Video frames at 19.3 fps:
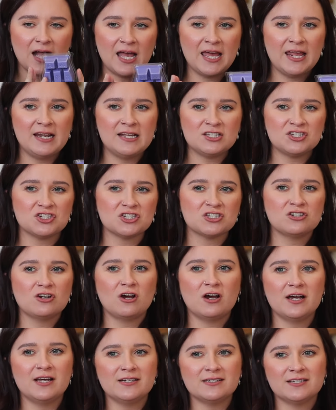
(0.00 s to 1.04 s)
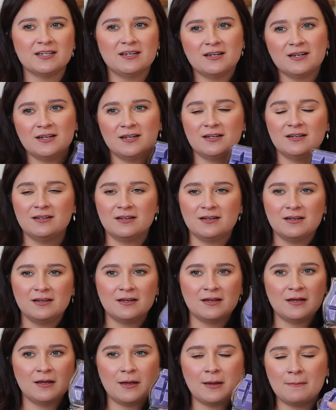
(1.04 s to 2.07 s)
and it's just not
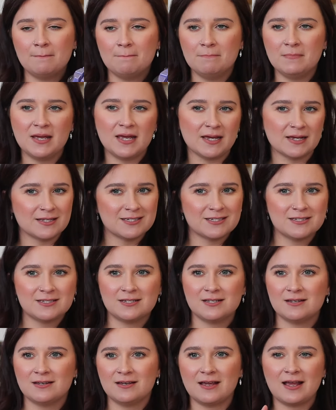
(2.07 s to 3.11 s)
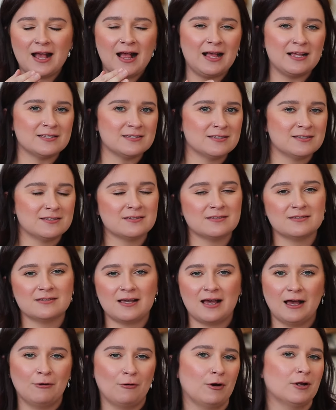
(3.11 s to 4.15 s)
mixed as
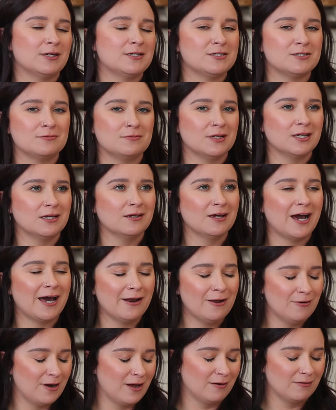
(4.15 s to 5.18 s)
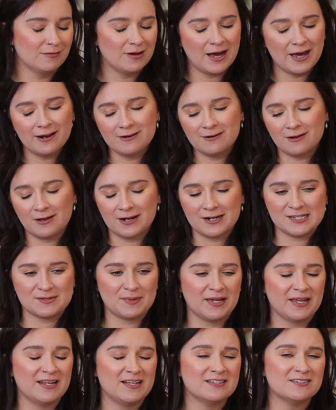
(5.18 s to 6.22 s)
I want it to be. I don't know. I don't know how to
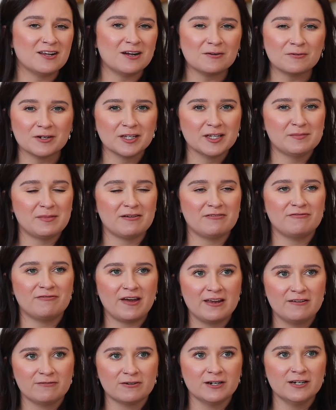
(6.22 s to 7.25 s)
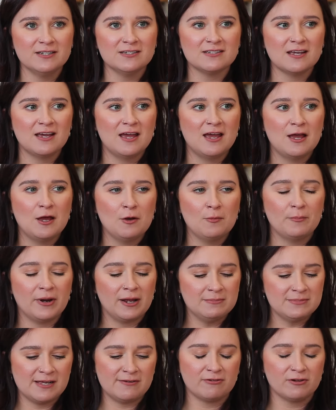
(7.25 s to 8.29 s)
explain it. It's not really my favorite, but
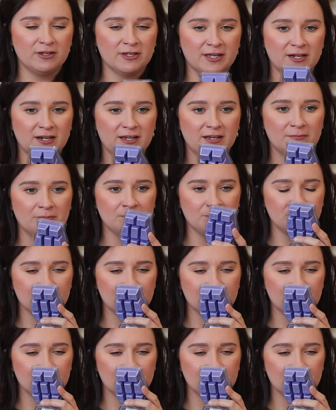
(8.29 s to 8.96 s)
I'm definitely going to